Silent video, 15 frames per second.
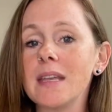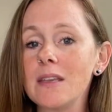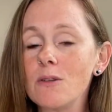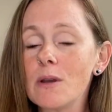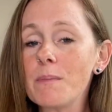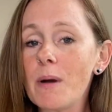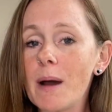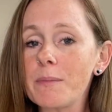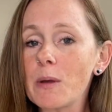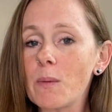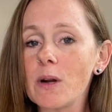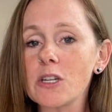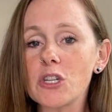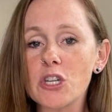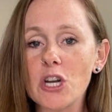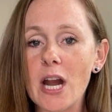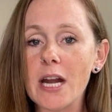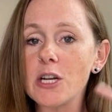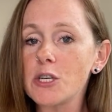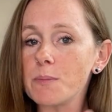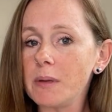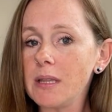you can pop the word
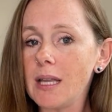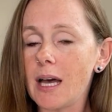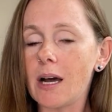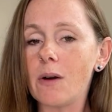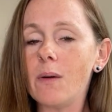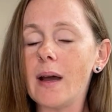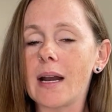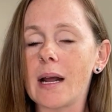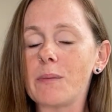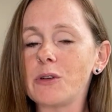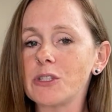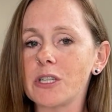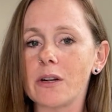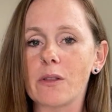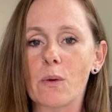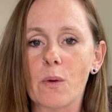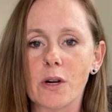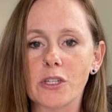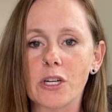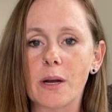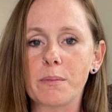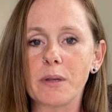change below, and I will share the
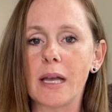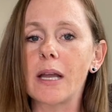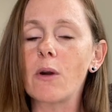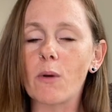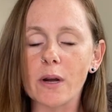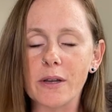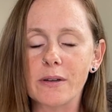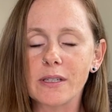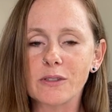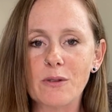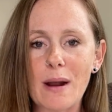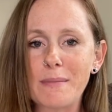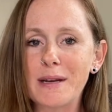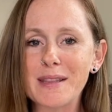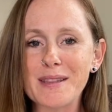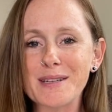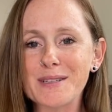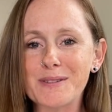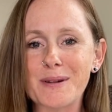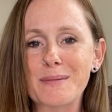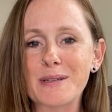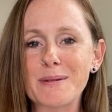workshop link, or you can just grab it in the
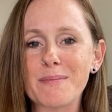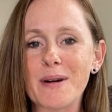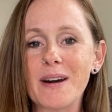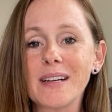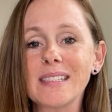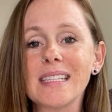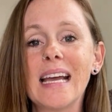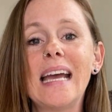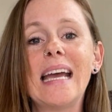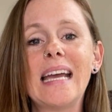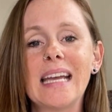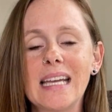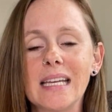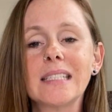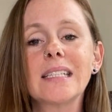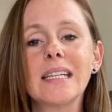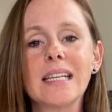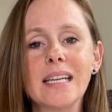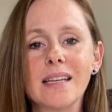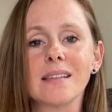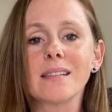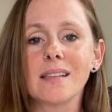description box. It
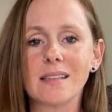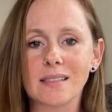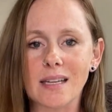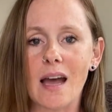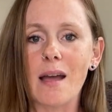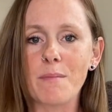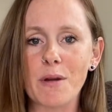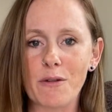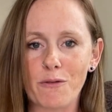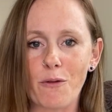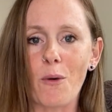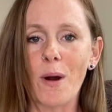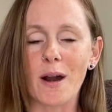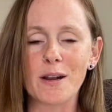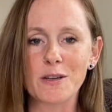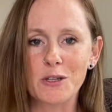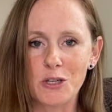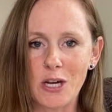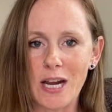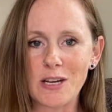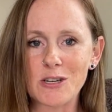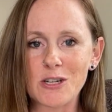is time for
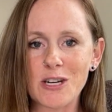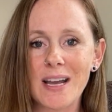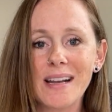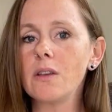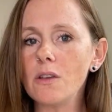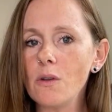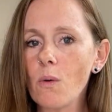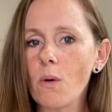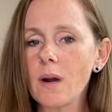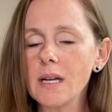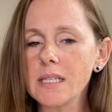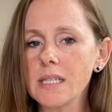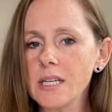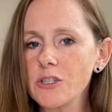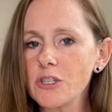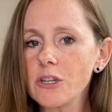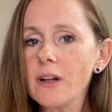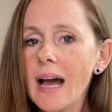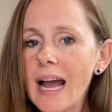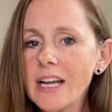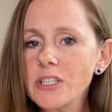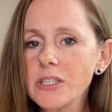change. Your intentional
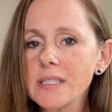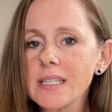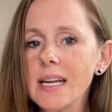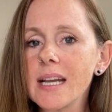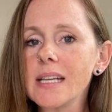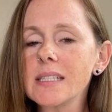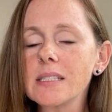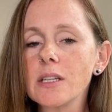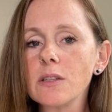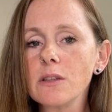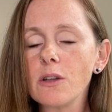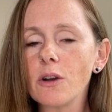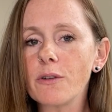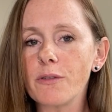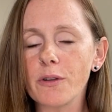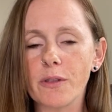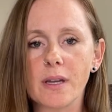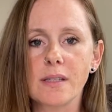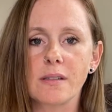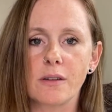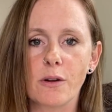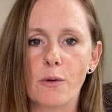action today is to look for
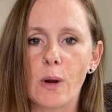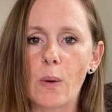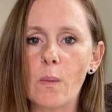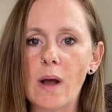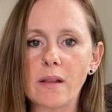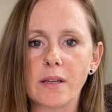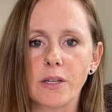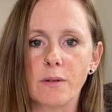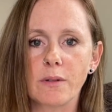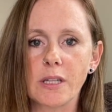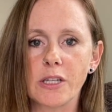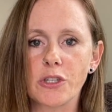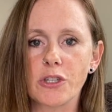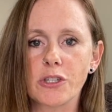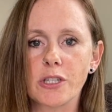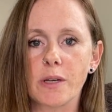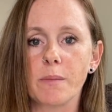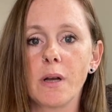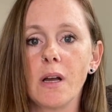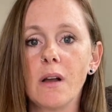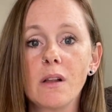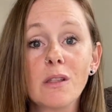things that are going well in your relationship.
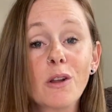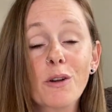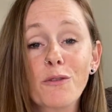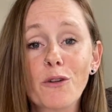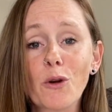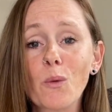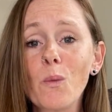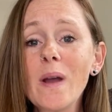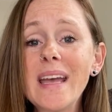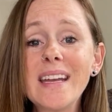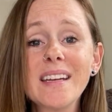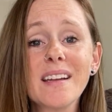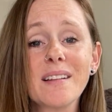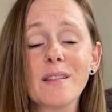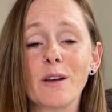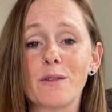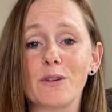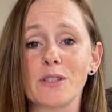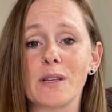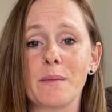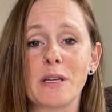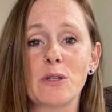Look for a win, look for
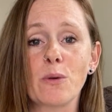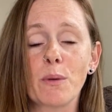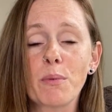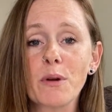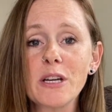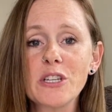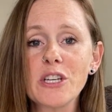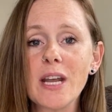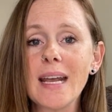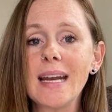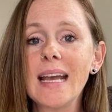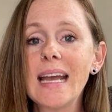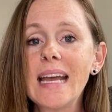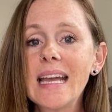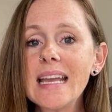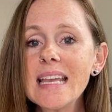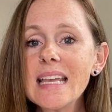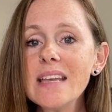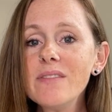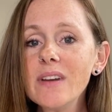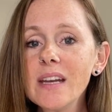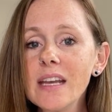something to appreciate,
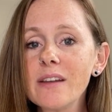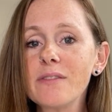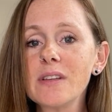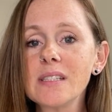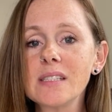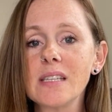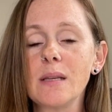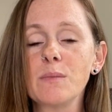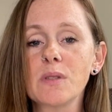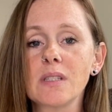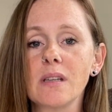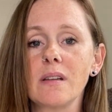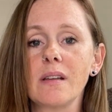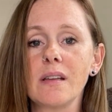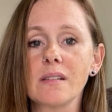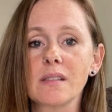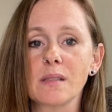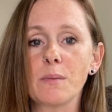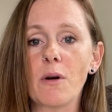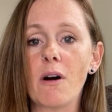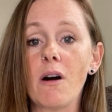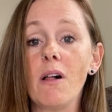even if it seems silly and
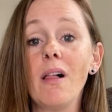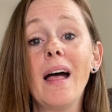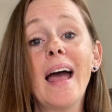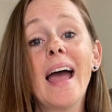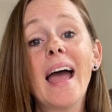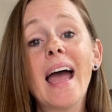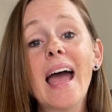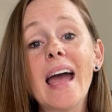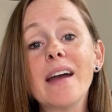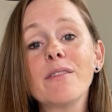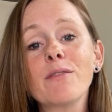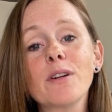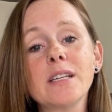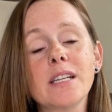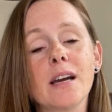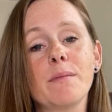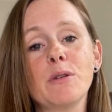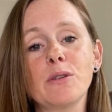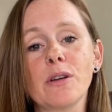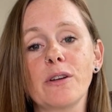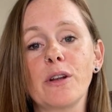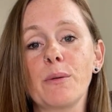small, Every time you
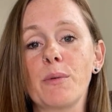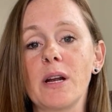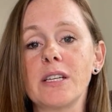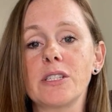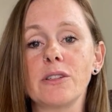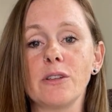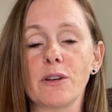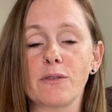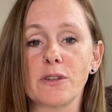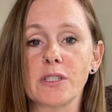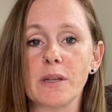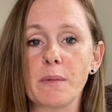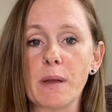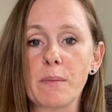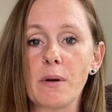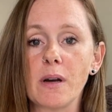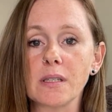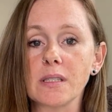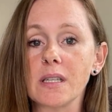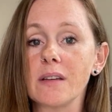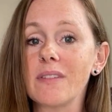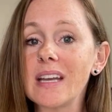tell your brain to look for something
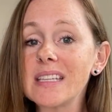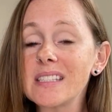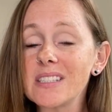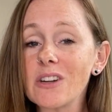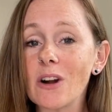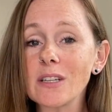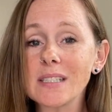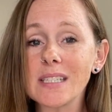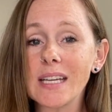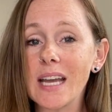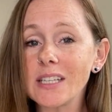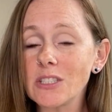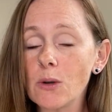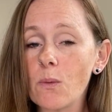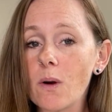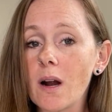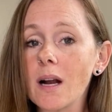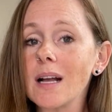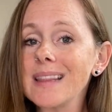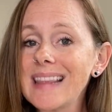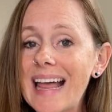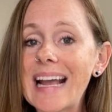positive, it starts to get to
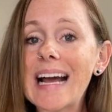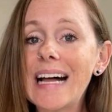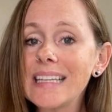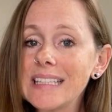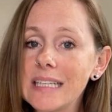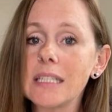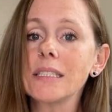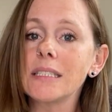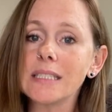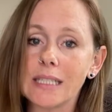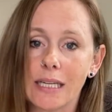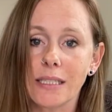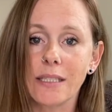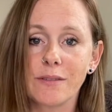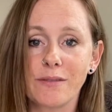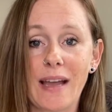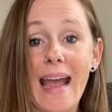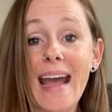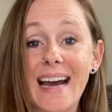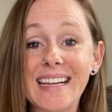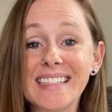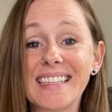work like a little detective.
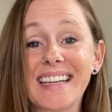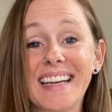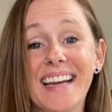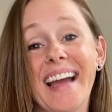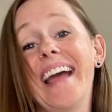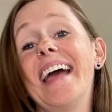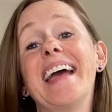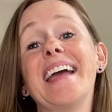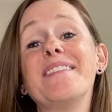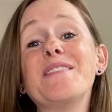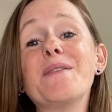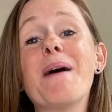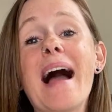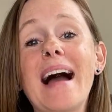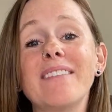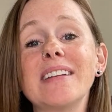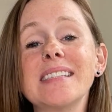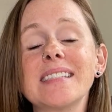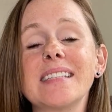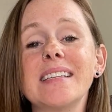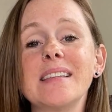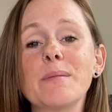And if you haven't
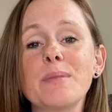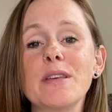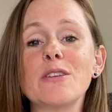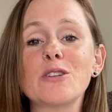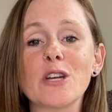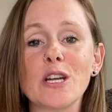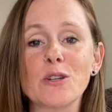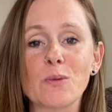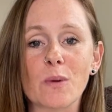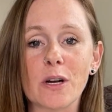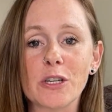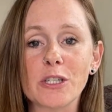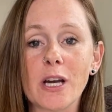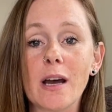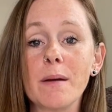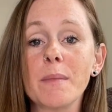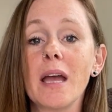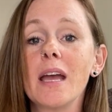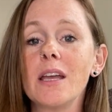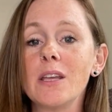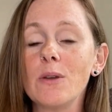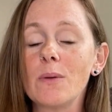seen the Be the Change workshop,
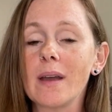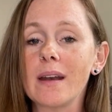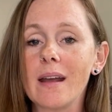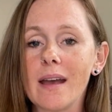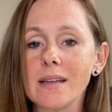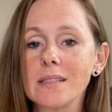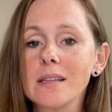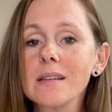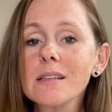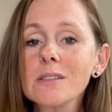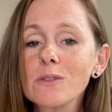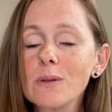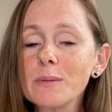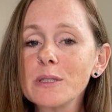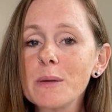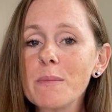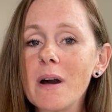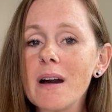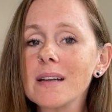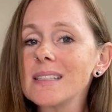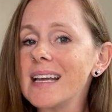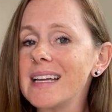you can head to the description
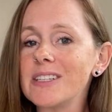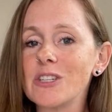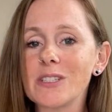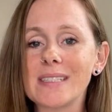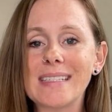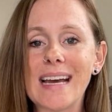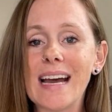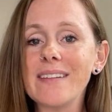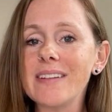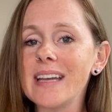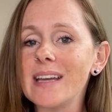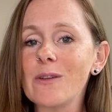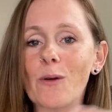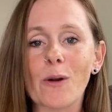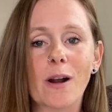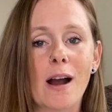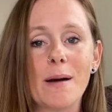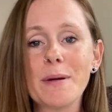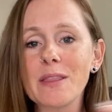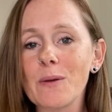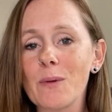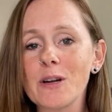box and just dive in or
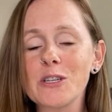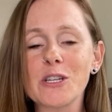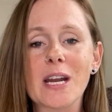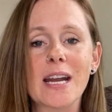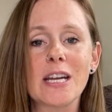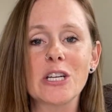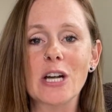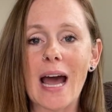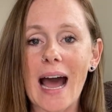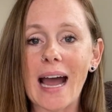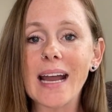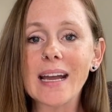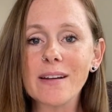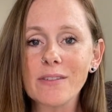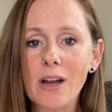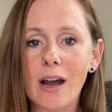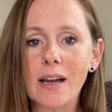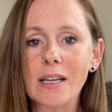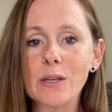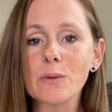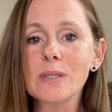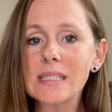comment the word change. I have
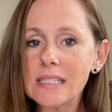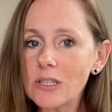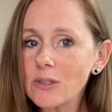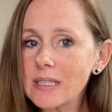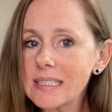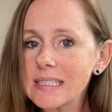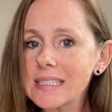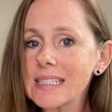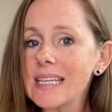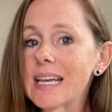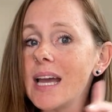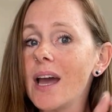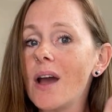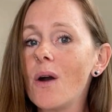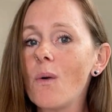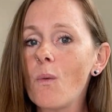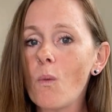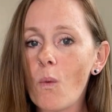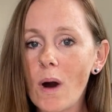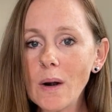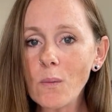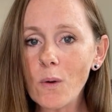got you. Seriously,
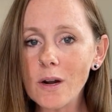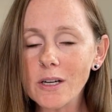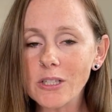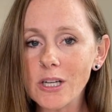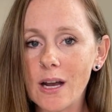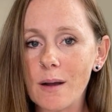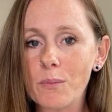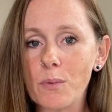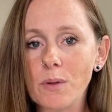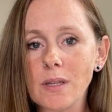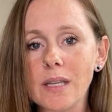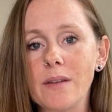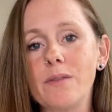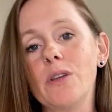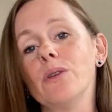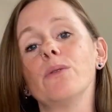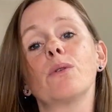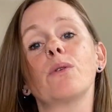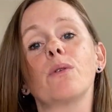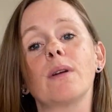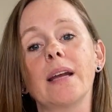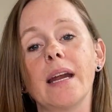one workshop will leave you
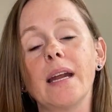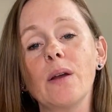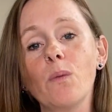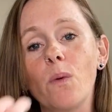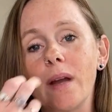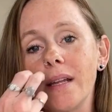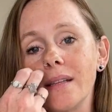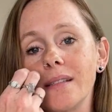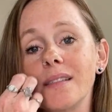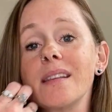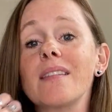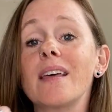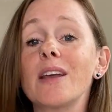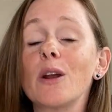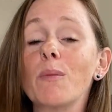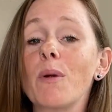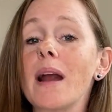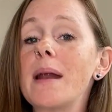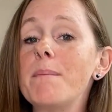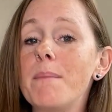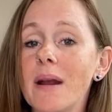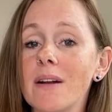creating wins that your
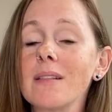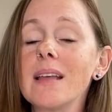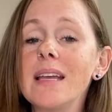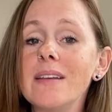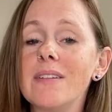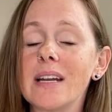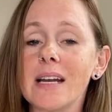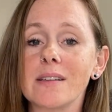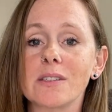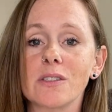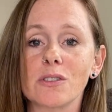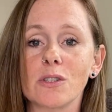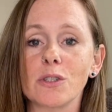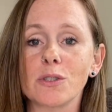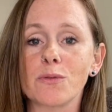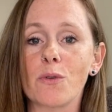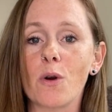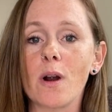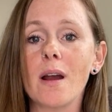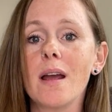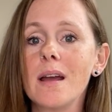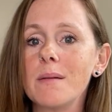brain barely even has to search
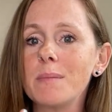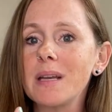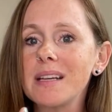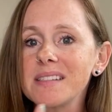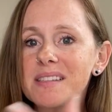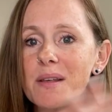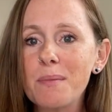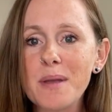for because they'll